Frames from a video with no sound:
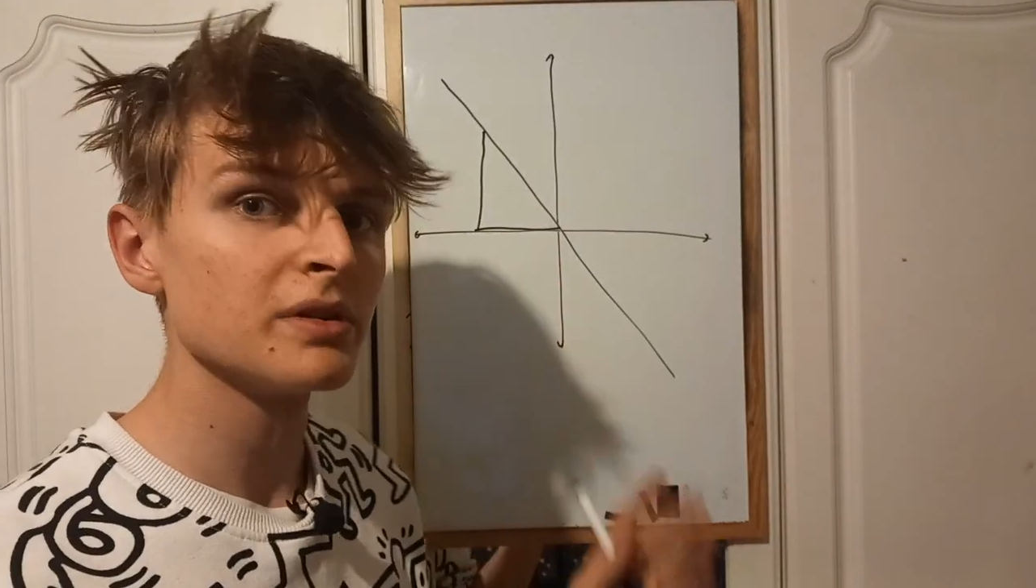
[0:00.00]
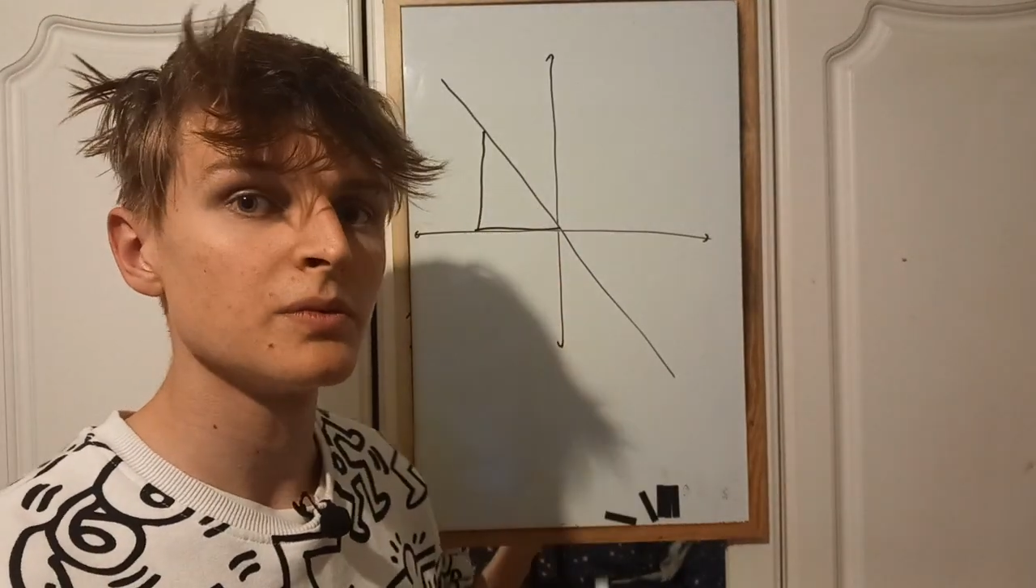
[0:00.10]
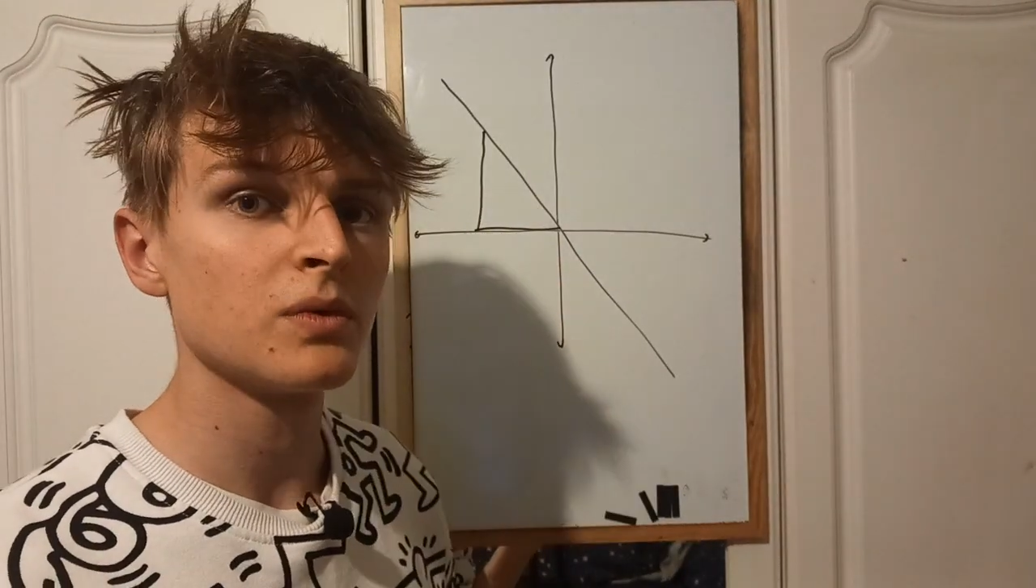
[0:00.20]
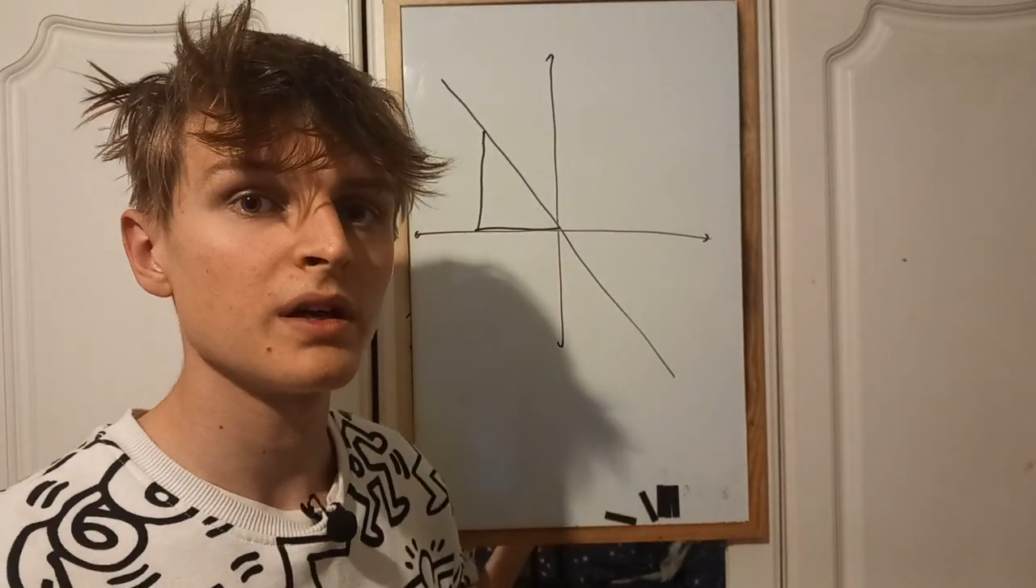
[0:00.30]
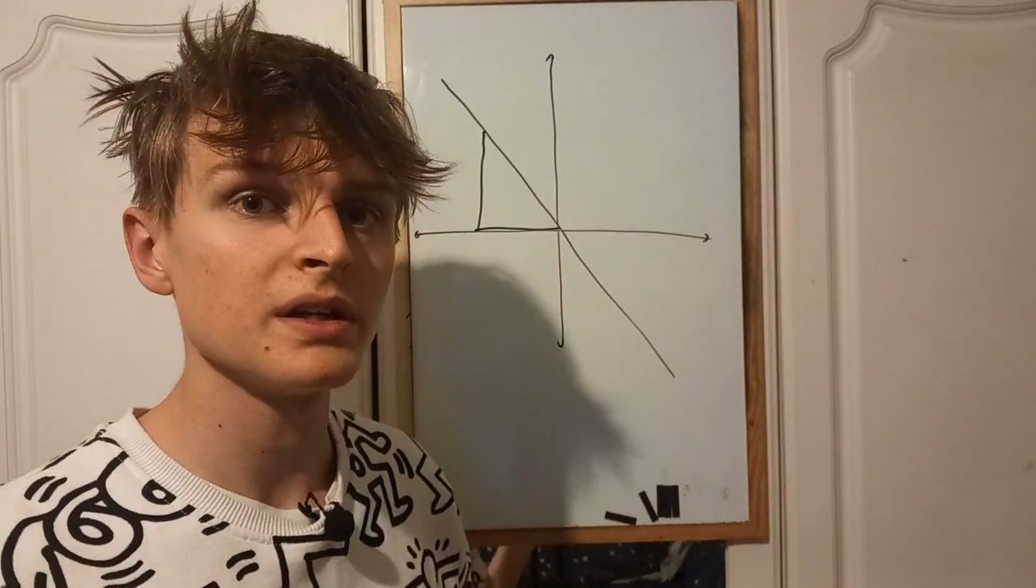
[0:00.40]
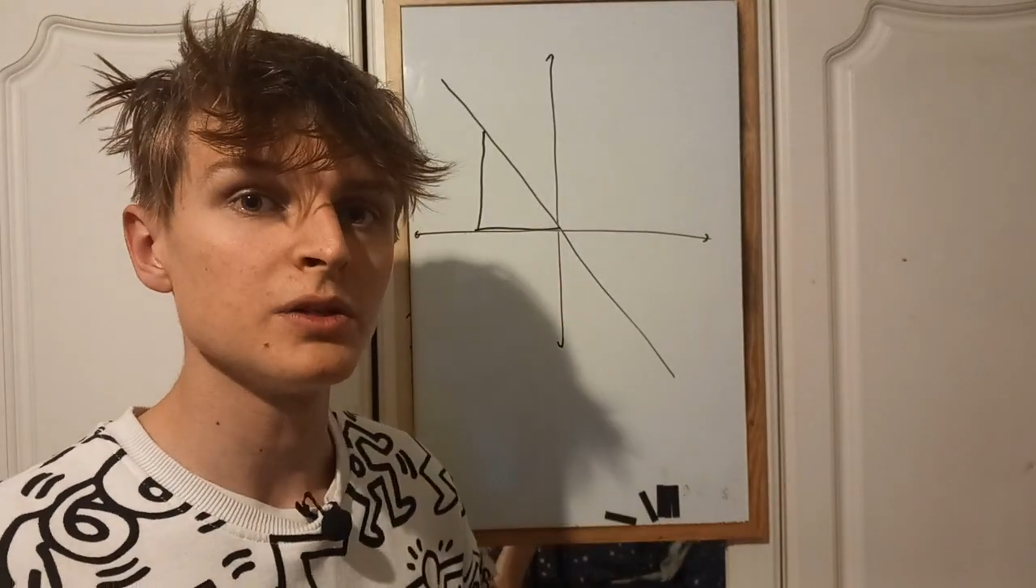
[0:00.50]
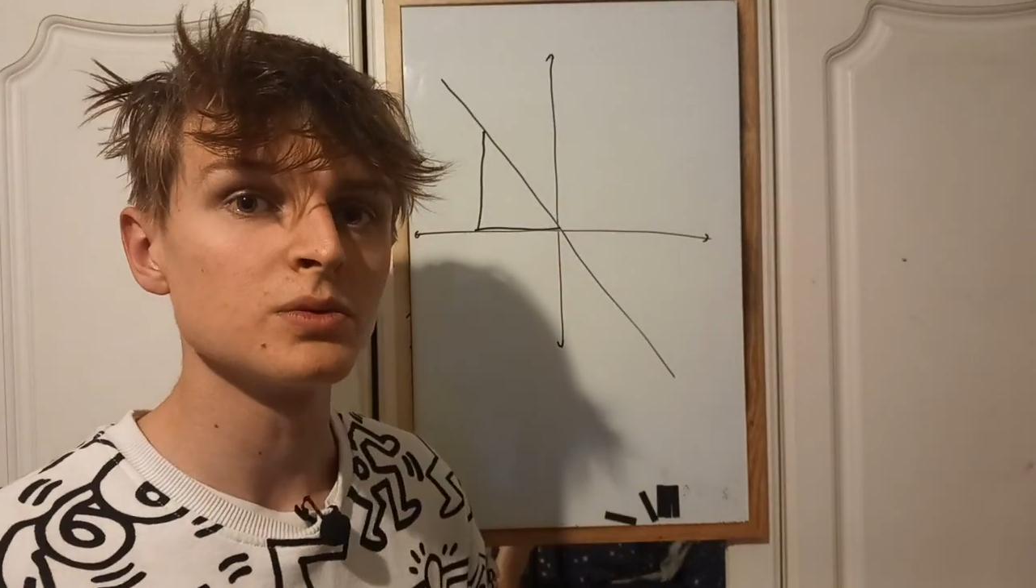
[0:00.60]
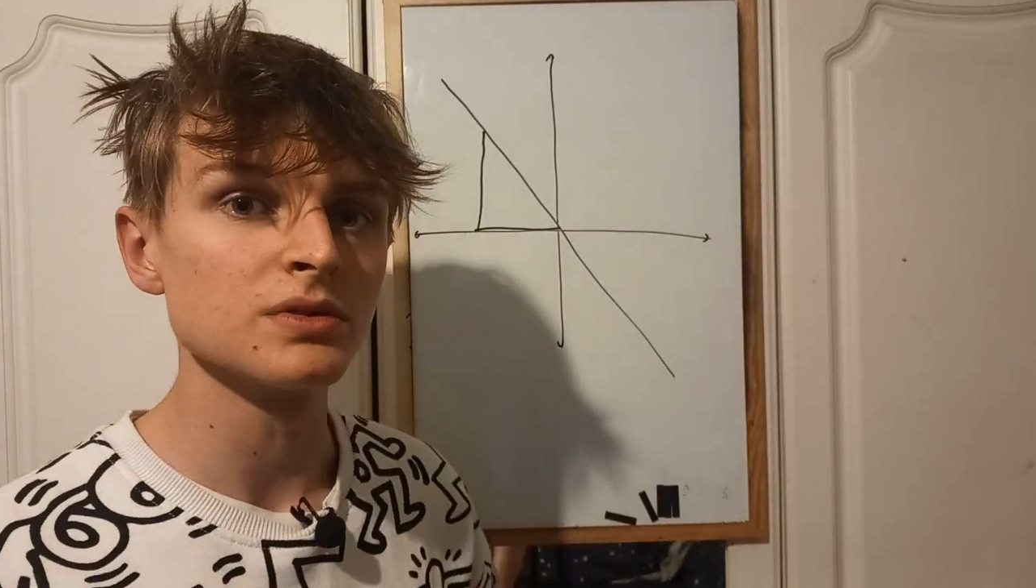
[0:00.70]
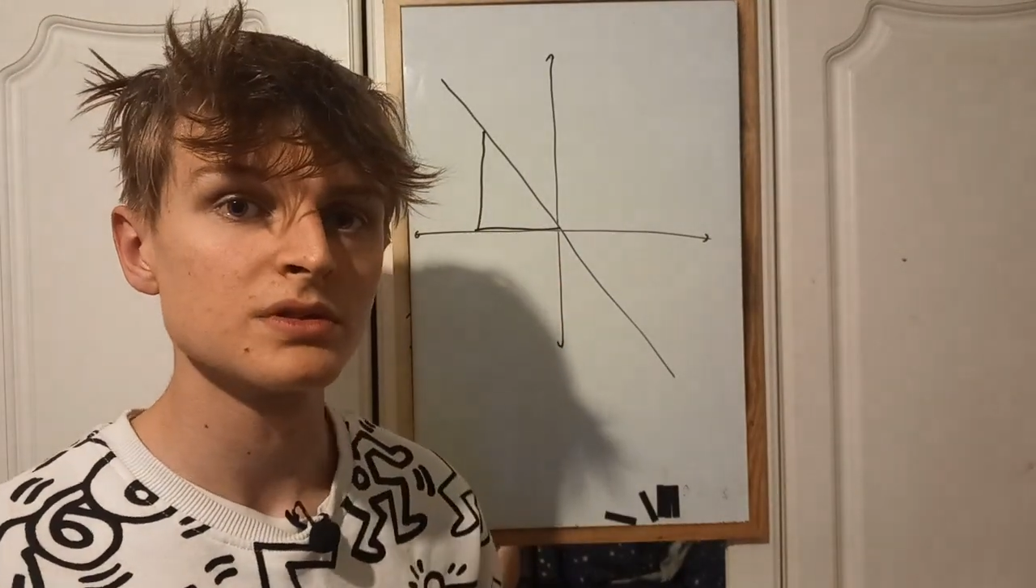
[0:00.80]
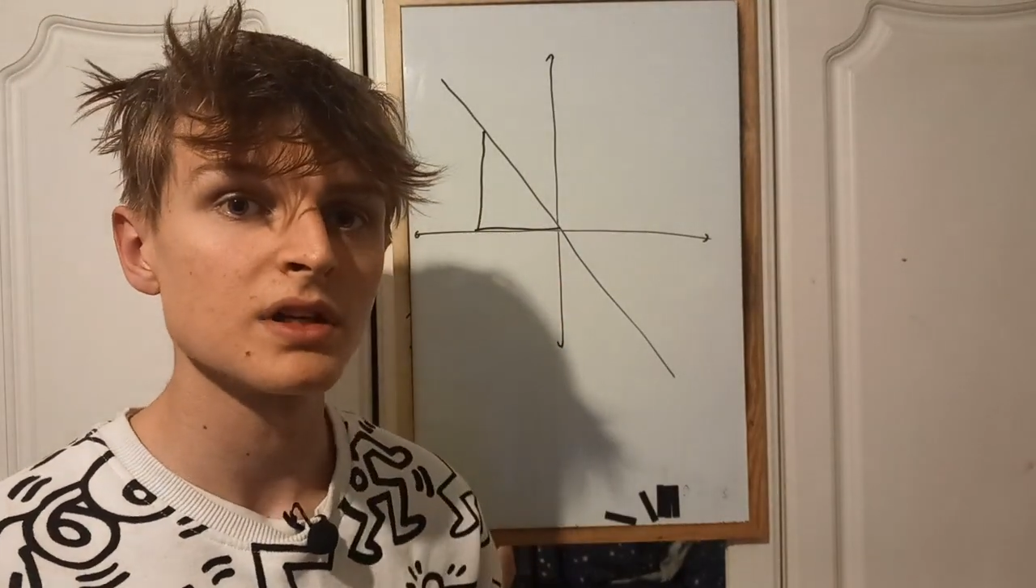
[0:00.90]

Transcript: y equals